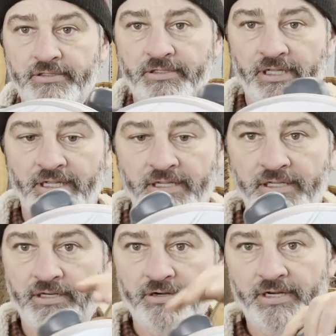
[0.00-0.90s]

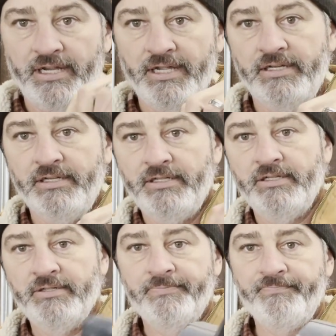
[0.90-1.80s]
And here again,
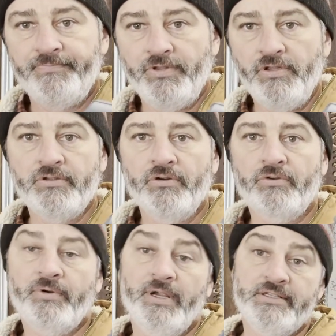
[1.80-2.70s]
you can go
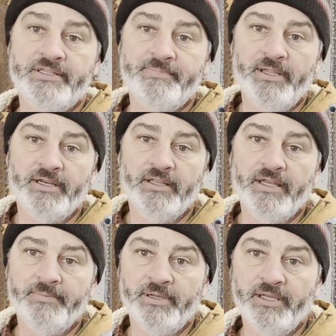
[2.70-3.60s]
crazy spending a
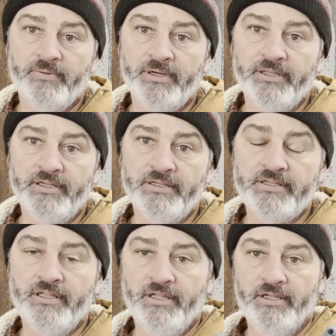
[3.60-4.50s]
lot of money on one of
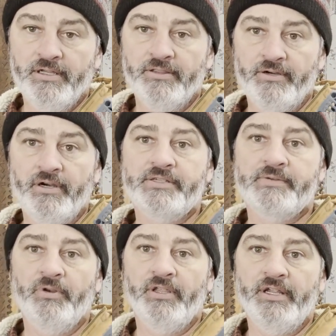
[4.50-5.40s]
these. There are
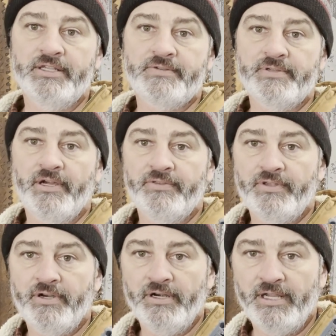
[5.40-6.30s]
some really nice ones out
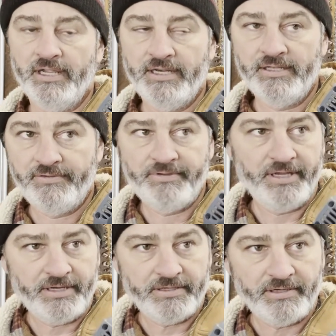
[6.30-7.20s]
there, and
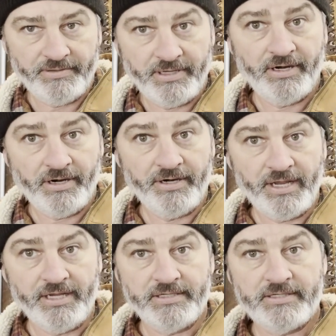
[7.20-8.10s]
they are
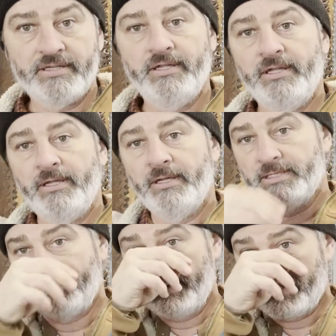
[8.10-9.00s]
nice,
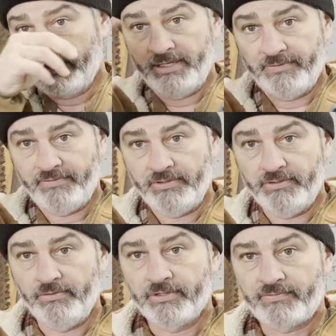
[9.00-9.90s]
especially if you
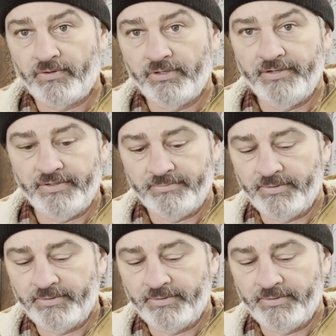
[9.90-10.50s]
do this for a living.